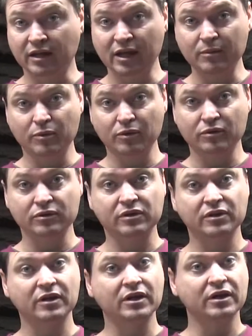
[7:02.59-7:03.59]

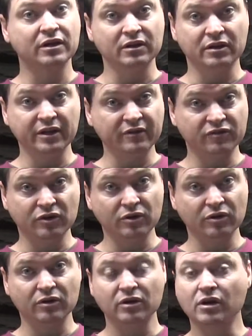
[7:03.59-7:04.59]
keepers,
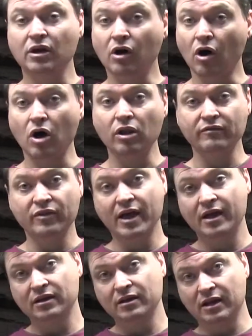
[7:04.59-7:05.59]
lifter, all of
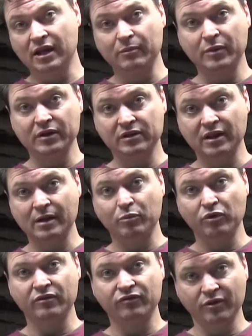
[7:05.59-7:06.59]
that, keep it
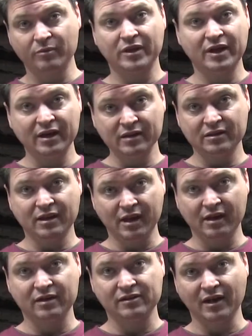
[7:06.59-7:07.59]
separate from the
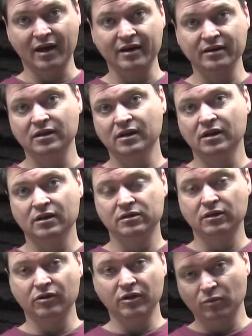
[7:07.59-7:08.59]
intake side
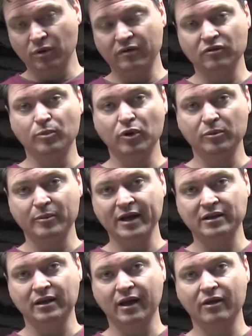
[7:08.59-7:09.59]
so that whenever you put it
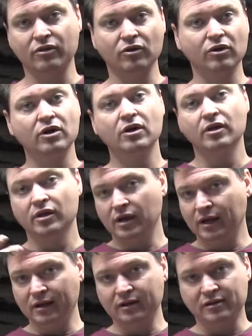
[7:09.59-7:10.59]
back together,
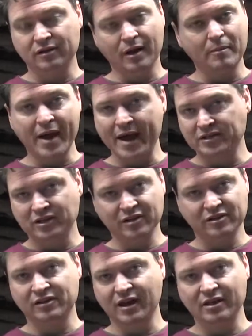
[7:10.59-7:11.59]
it's a
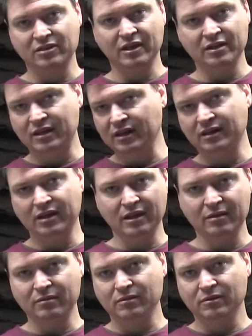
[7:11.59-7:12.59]
matching set that didn't
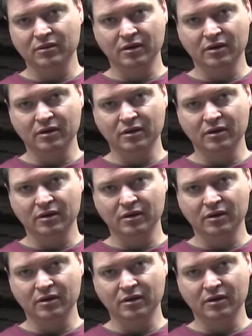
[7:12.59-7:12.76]
get